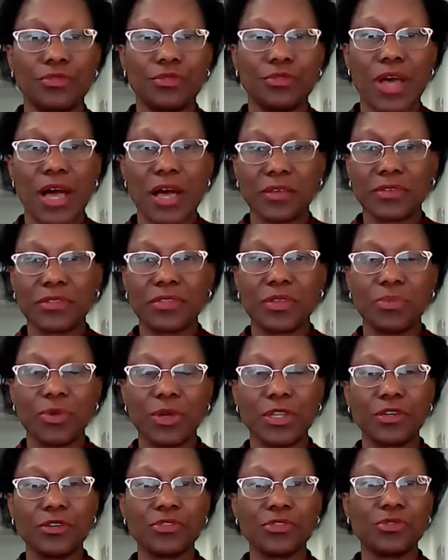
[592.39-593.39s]
could ask
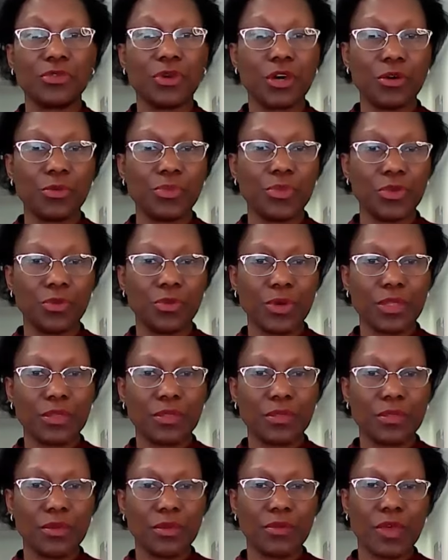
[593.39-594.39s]
someone else to help you with.
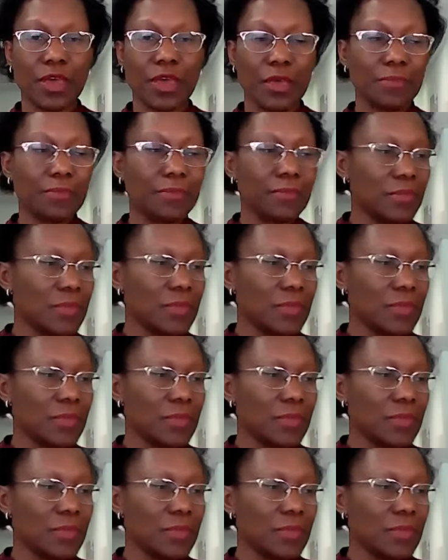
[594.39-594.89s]
Okay.